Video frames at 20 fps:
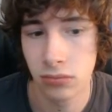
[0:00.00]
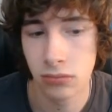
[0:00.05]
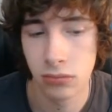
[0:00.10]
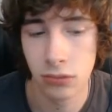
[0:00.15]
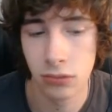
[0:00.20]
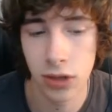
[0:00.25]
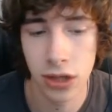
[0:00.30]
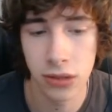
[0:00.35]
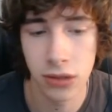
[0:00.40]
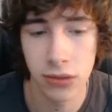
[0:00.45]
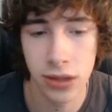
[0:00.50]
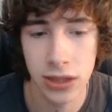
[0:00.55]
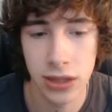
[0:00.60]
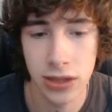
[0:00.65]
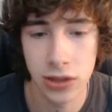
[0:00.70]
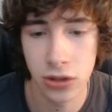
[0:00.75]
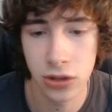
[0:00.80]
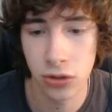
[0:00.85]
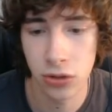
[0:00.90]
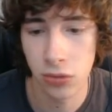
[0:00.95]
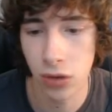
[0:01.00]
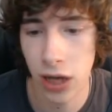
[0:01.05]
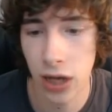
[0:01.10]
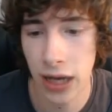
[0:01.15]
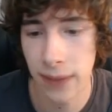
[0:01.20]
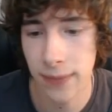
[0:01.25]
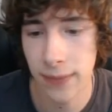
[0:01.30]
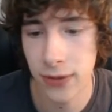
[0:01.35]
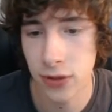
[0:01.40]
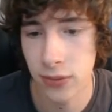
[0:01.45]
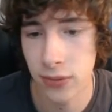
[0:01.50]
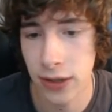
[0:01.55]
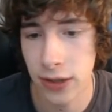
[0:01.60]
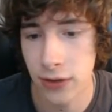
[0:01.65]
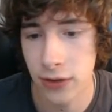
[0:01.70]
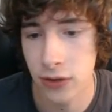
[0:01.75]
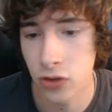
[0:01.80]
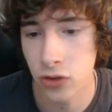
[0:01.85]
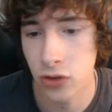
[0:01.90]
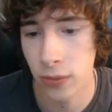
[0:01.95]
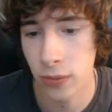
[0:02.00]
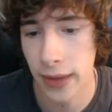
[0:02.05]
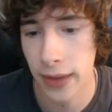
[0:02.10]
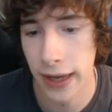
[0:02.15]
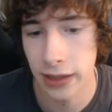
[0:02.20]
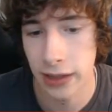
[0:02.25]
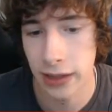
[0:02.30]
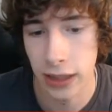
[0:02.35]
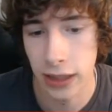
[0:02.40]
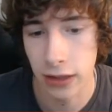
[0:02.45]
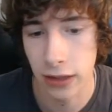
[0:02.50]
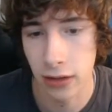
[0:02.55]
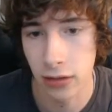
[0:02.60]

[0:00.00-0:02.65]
Why do I need to know what happened to Ethan so badly?